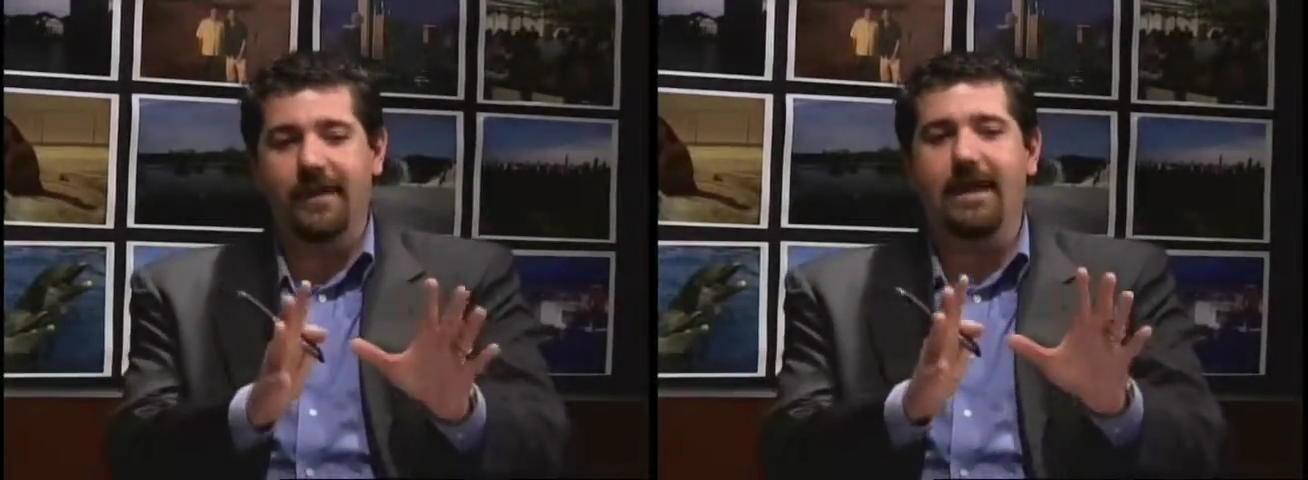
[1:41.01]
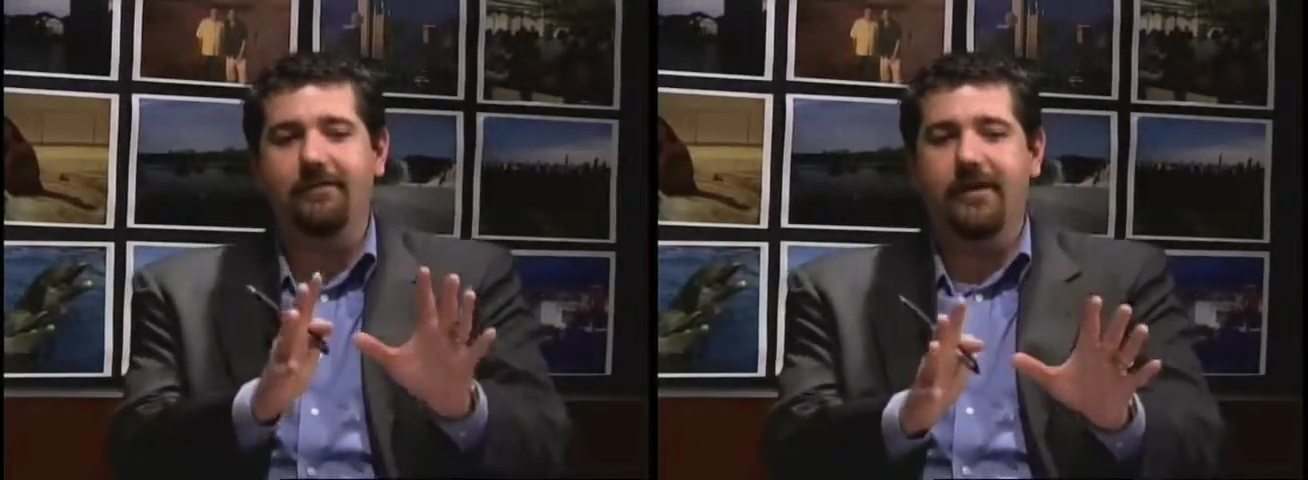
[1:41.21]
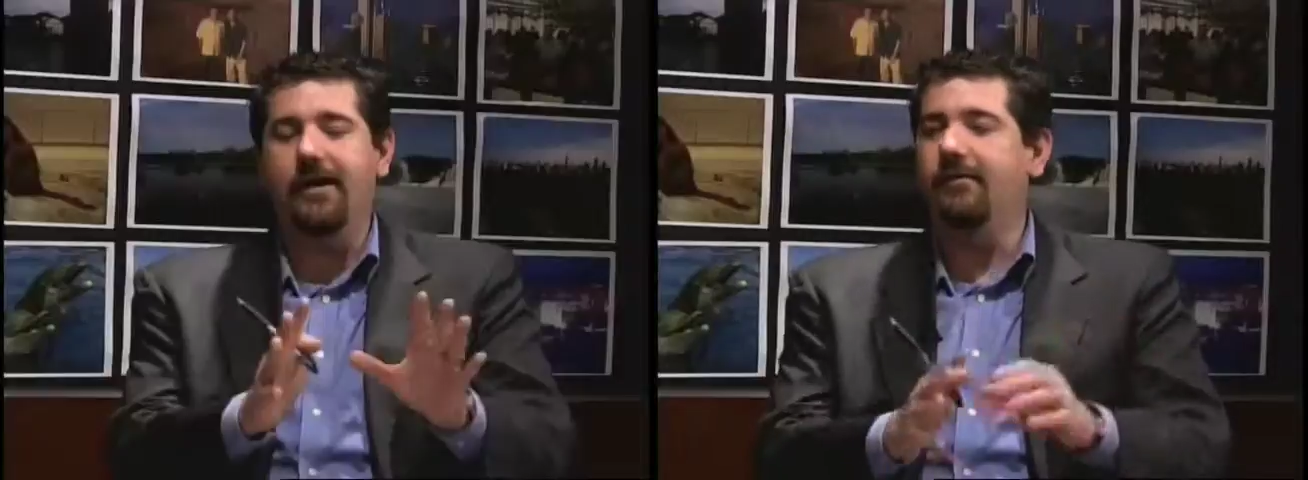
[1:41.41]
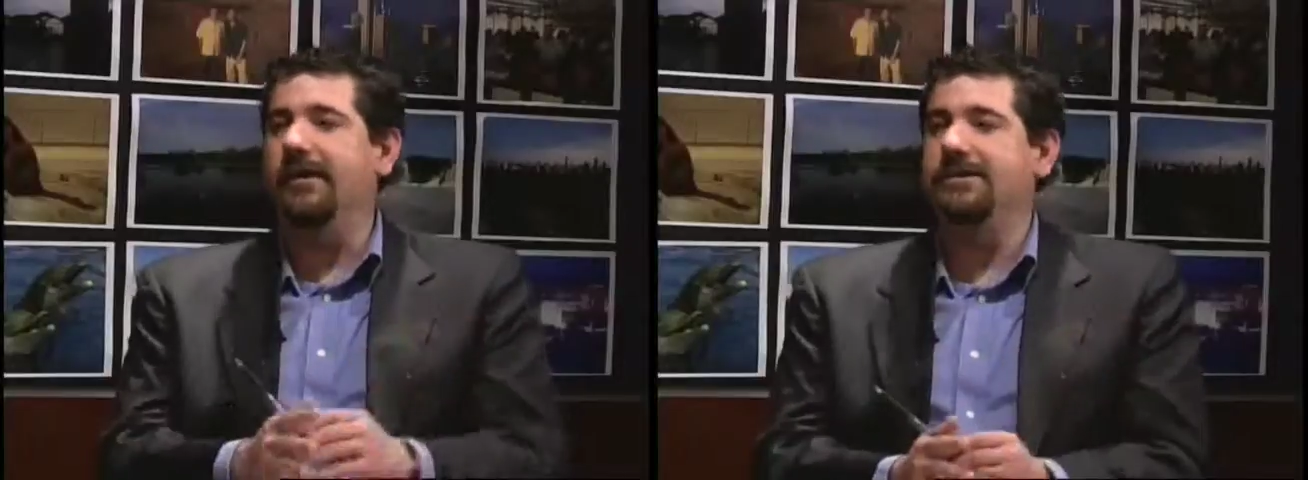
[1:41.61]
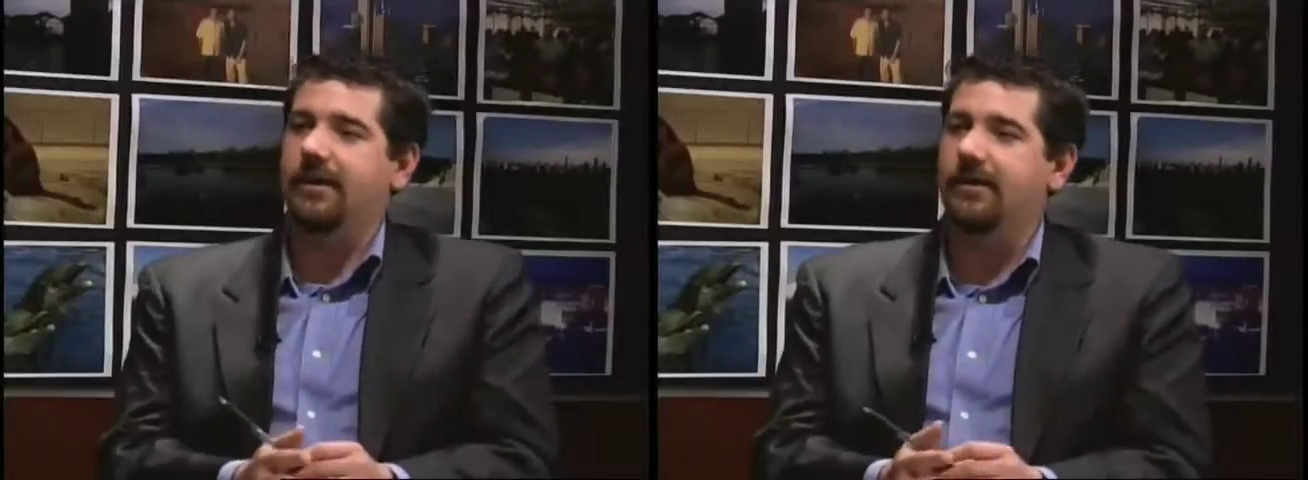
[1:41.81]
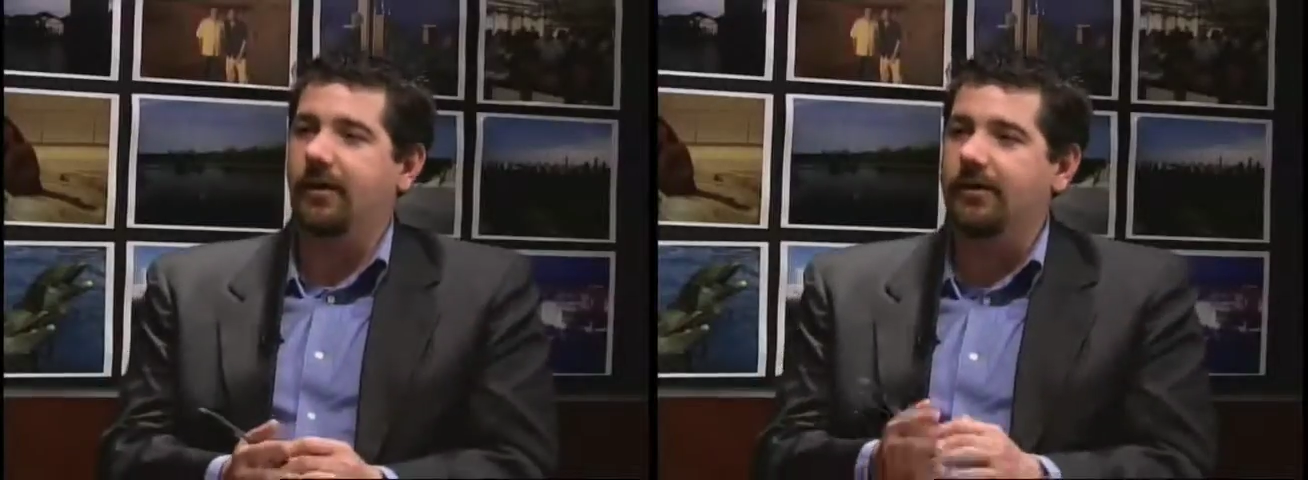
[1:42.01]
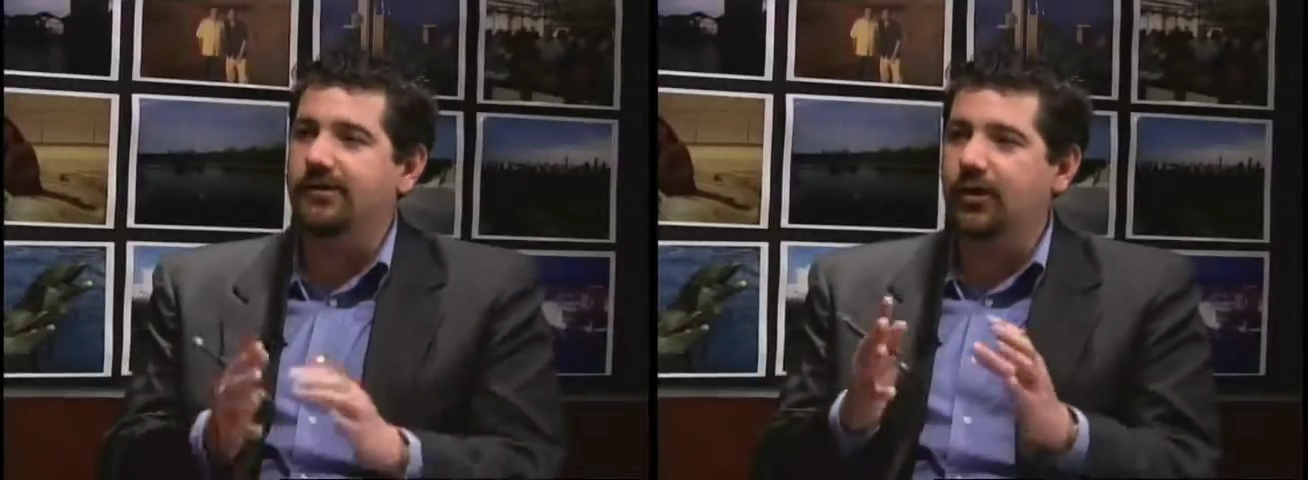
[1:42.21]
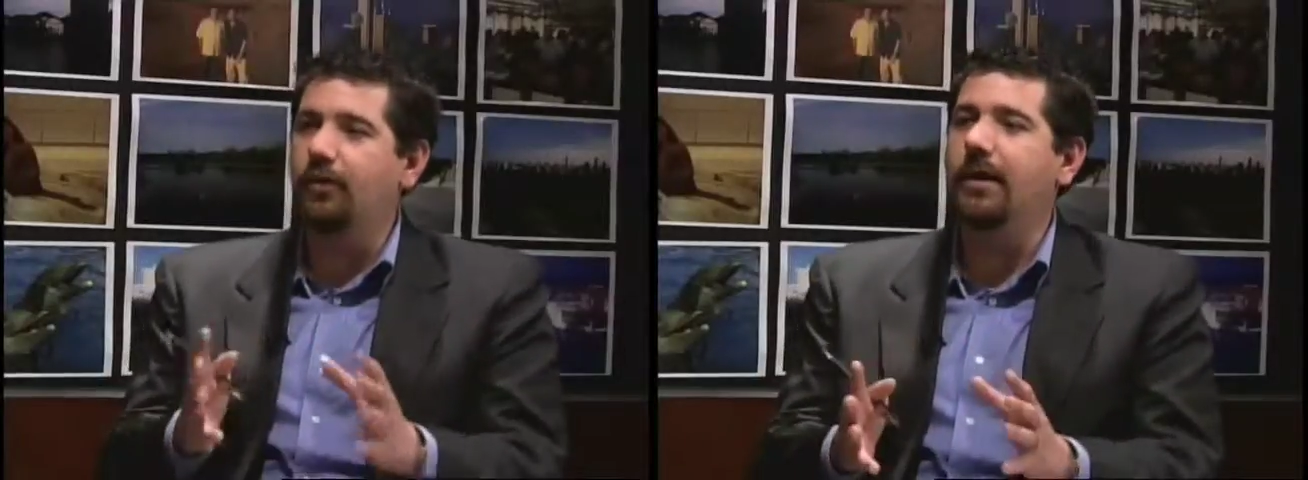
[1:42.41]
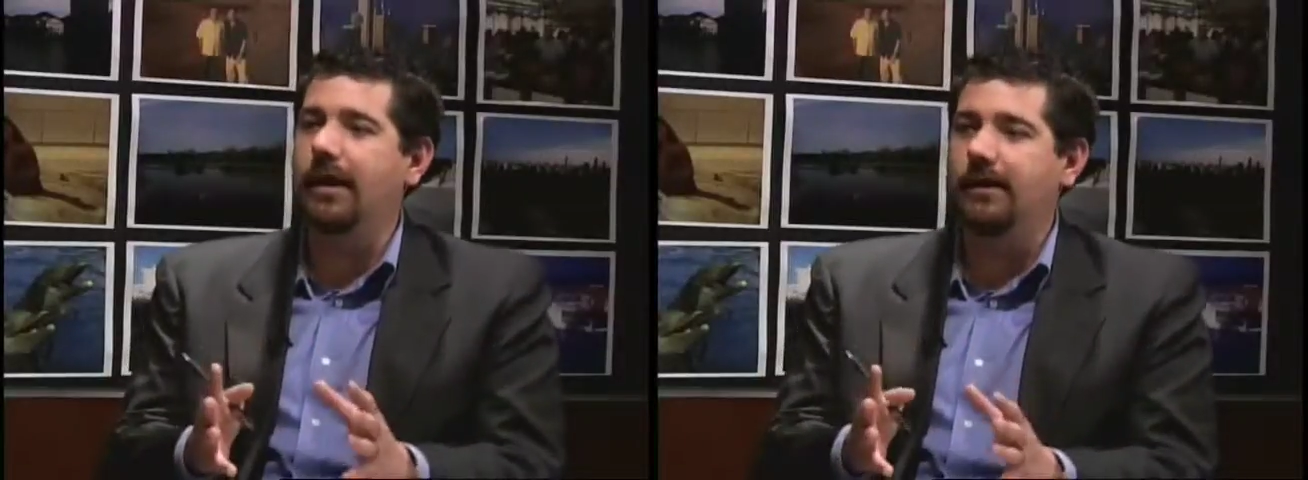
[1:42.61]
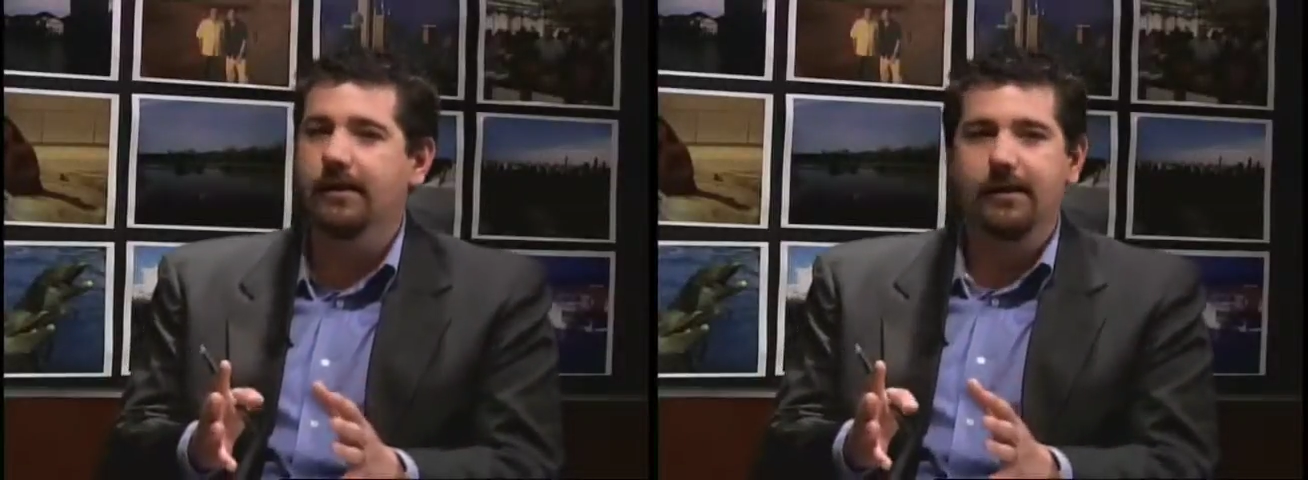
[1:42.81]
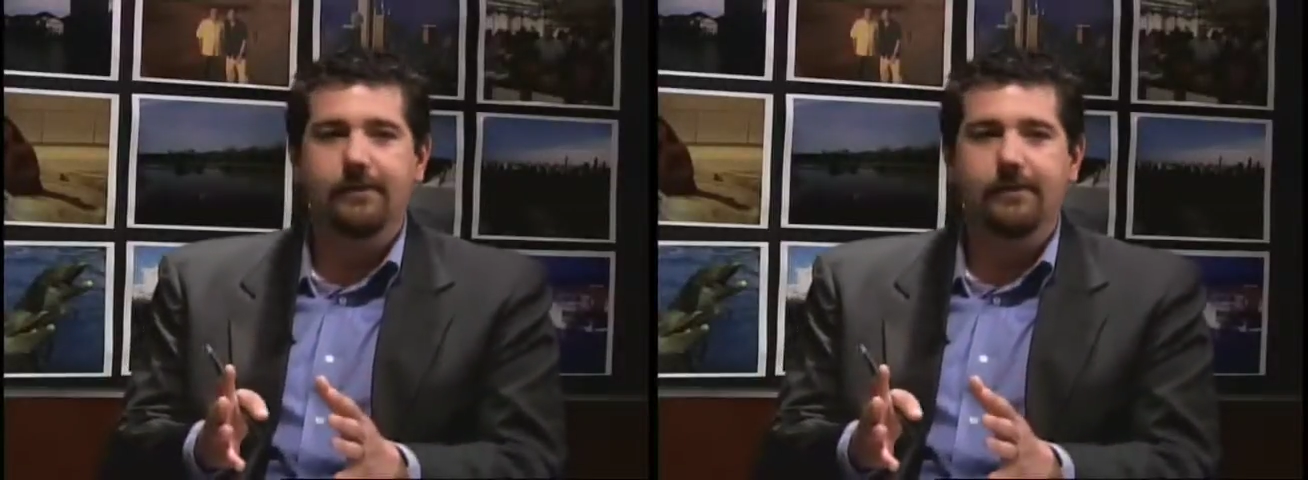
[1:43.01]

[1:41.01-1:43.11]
that very reason, that there are so many,